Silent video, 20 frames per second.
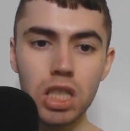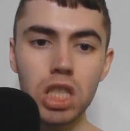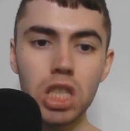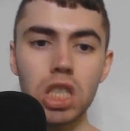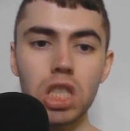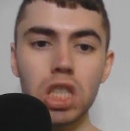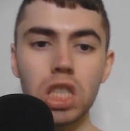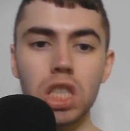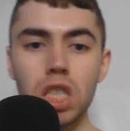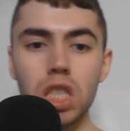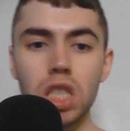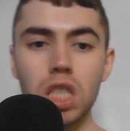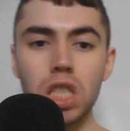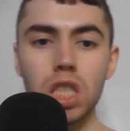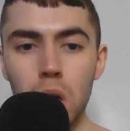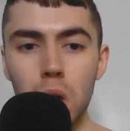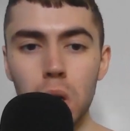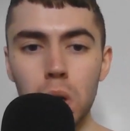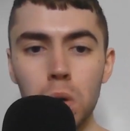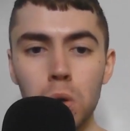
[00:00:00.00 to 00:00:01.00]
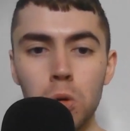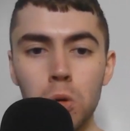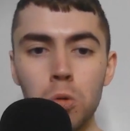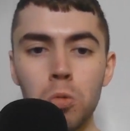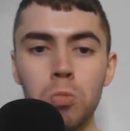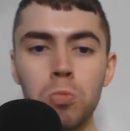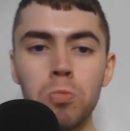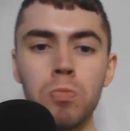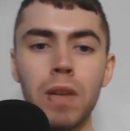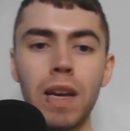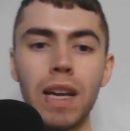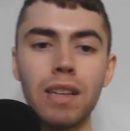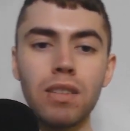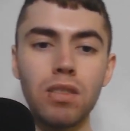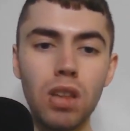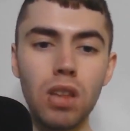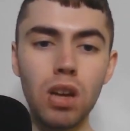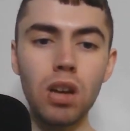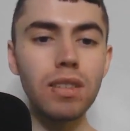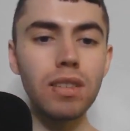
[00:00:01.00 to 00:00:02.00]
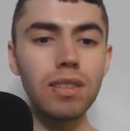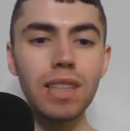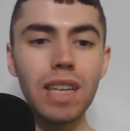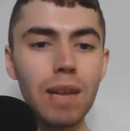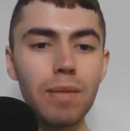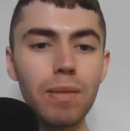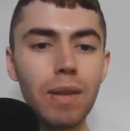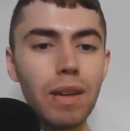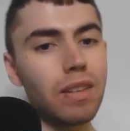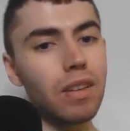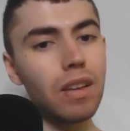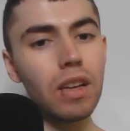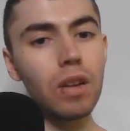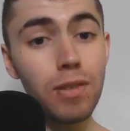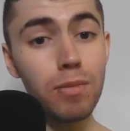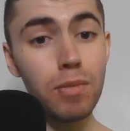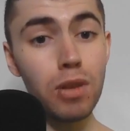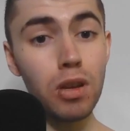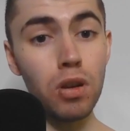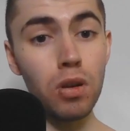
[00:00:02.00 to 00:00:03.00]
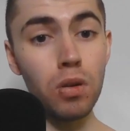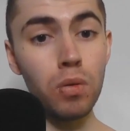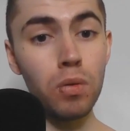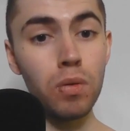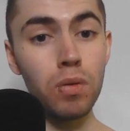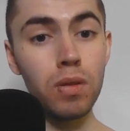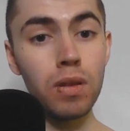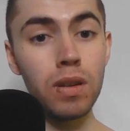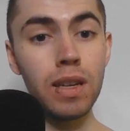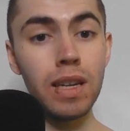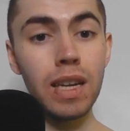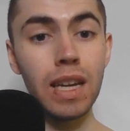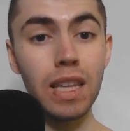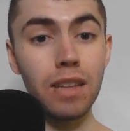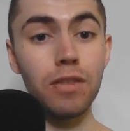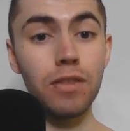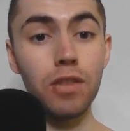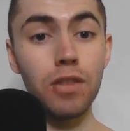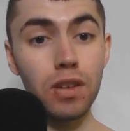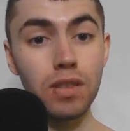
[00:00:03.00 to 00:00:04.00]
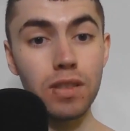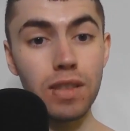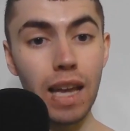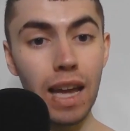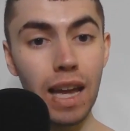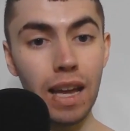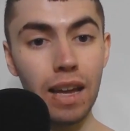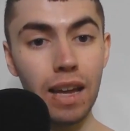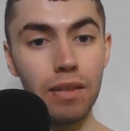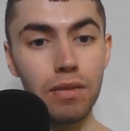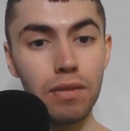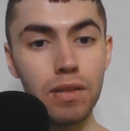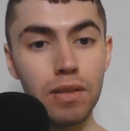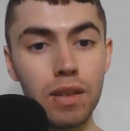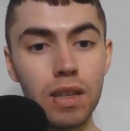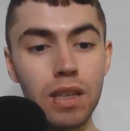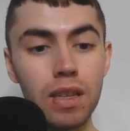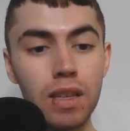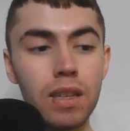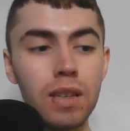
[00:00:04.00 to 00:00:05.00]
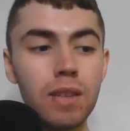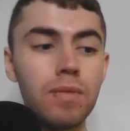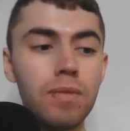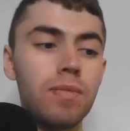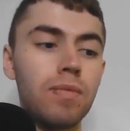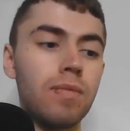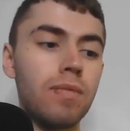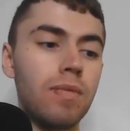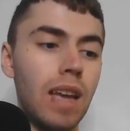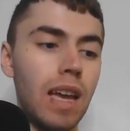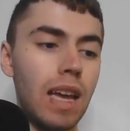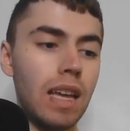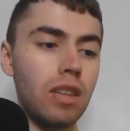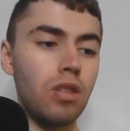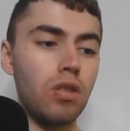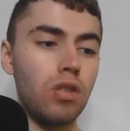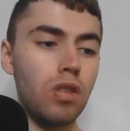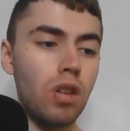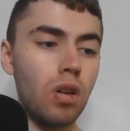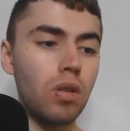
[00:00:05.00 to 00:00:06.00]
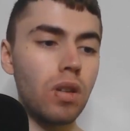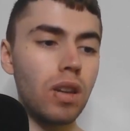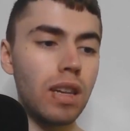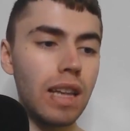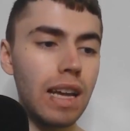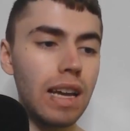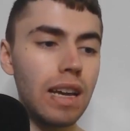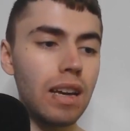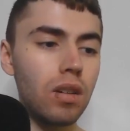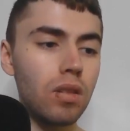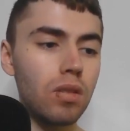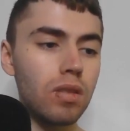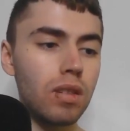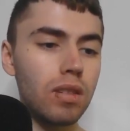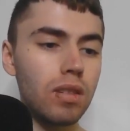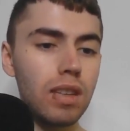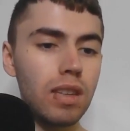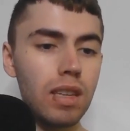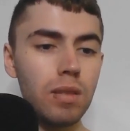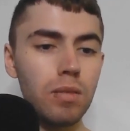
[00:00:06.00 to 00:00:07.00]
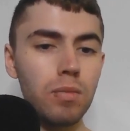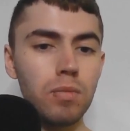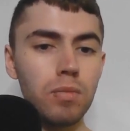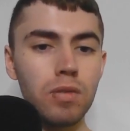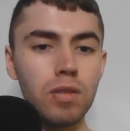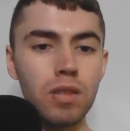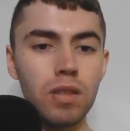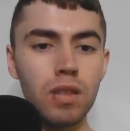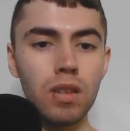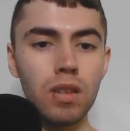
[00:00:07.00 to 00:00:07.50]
So as long as the game doesn't get away from you in the first half, and you don't allow the Texans